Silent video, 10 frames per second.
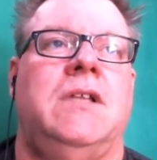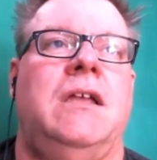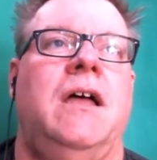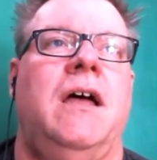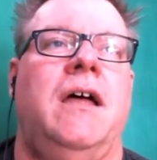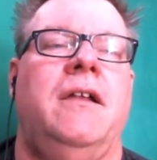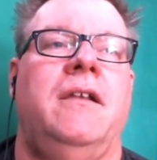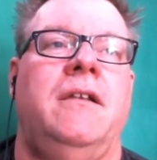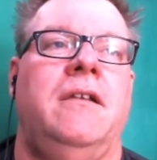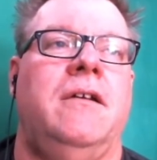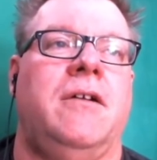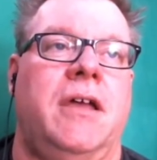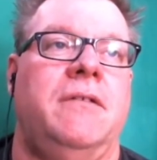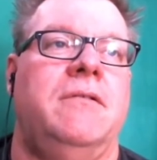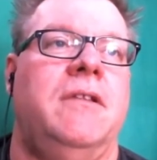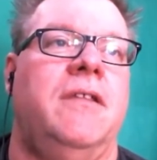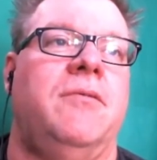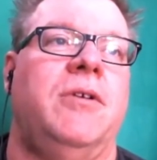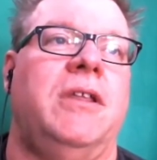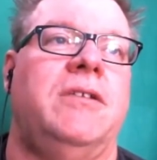Uh, okay, another
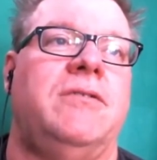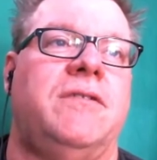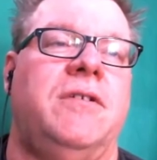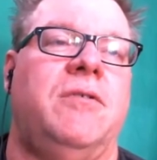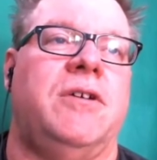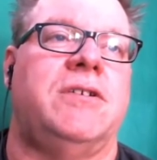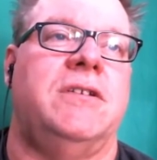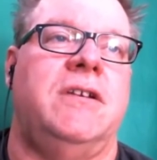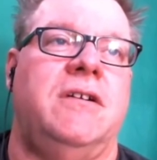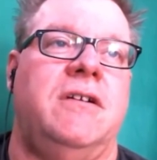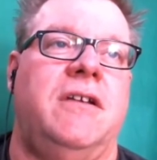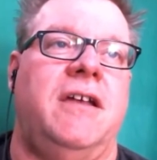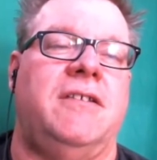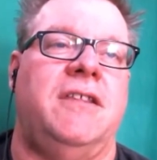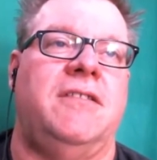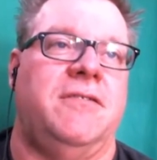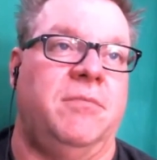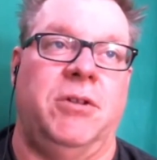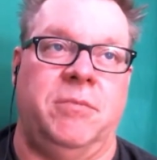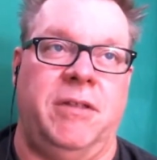really interesting question here, and I think there's
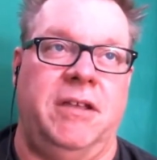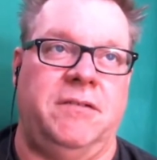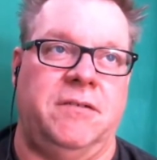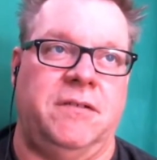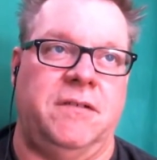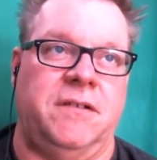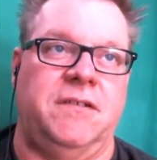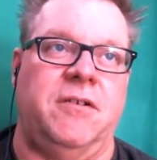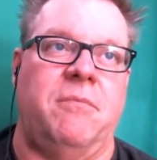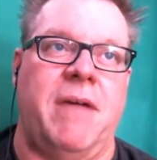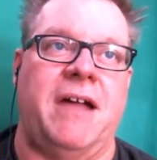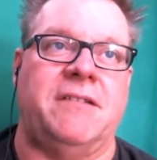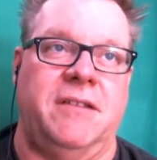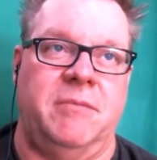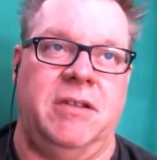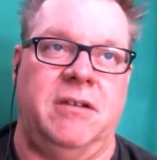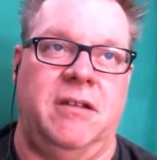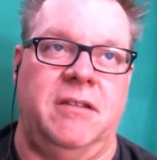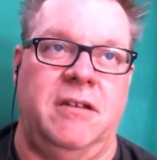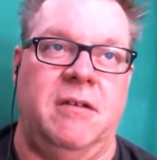multiple answers. Is, is there a max limit
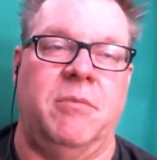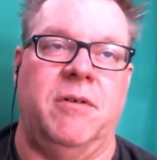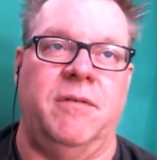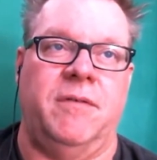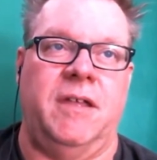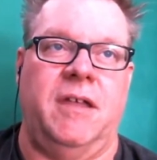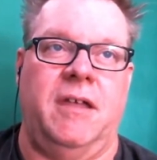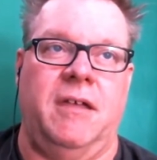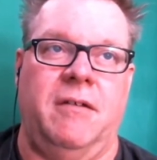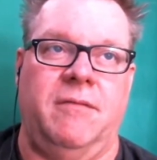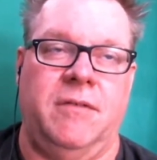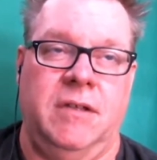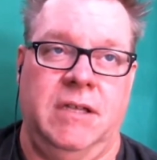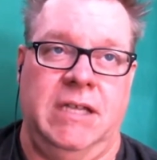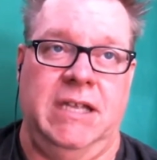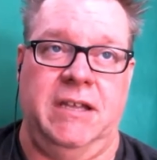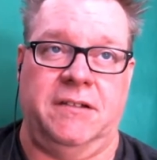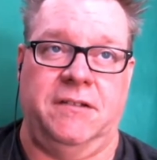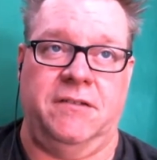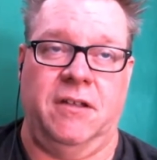on the number of uh,
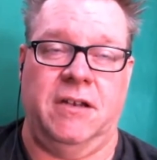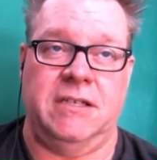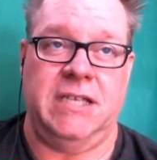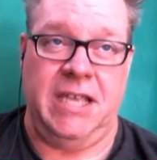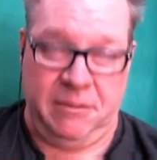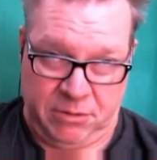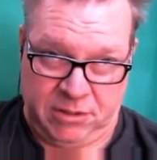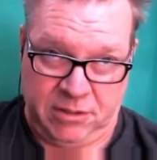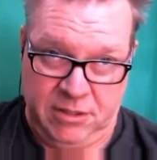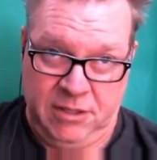indexes on a table?